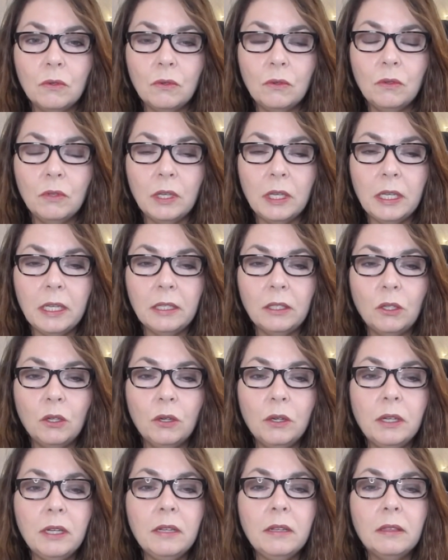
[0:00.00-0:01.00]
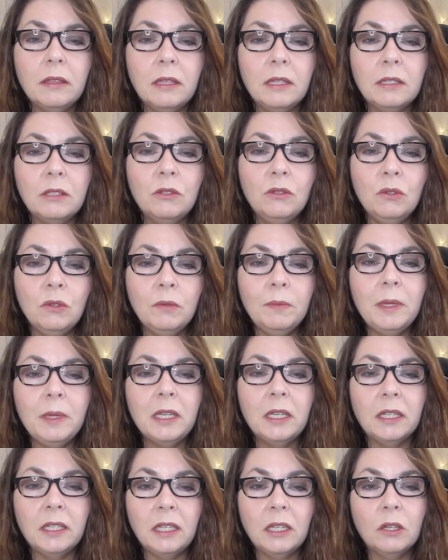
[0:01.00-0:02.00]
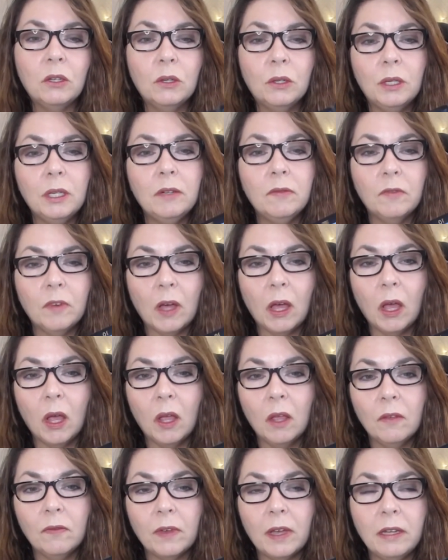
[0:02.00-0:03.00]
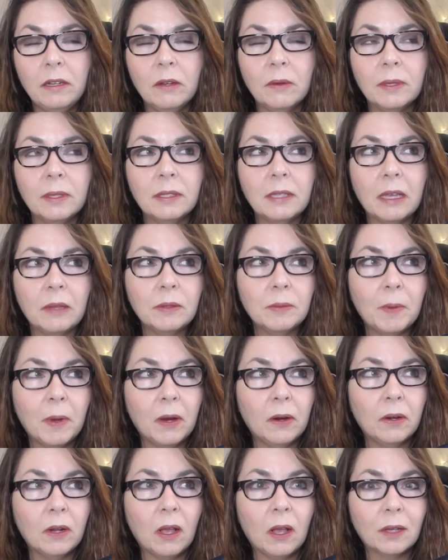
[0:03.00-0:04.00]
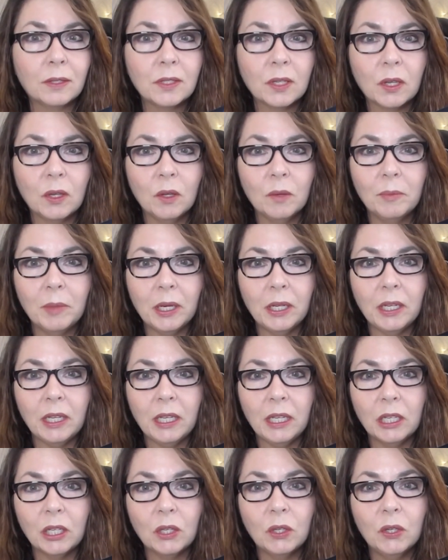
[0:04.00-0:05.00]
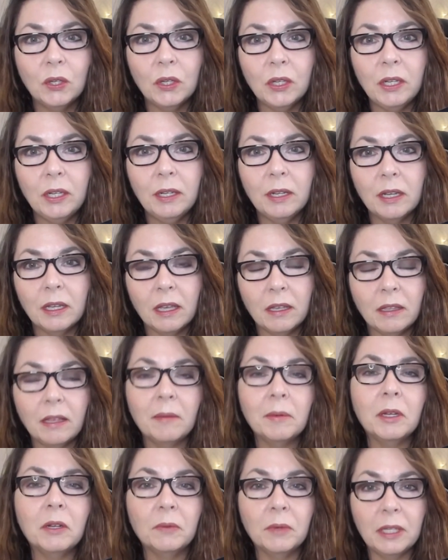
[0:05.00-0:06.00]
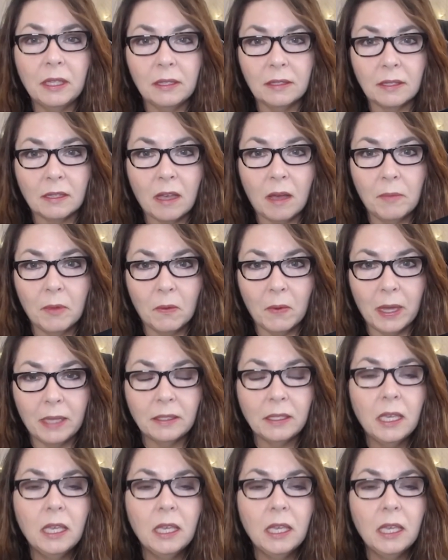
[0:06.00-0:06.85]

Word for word: it could this new beginning could involve i know it sounds paradoxical but it could i'm going to read this a couple ways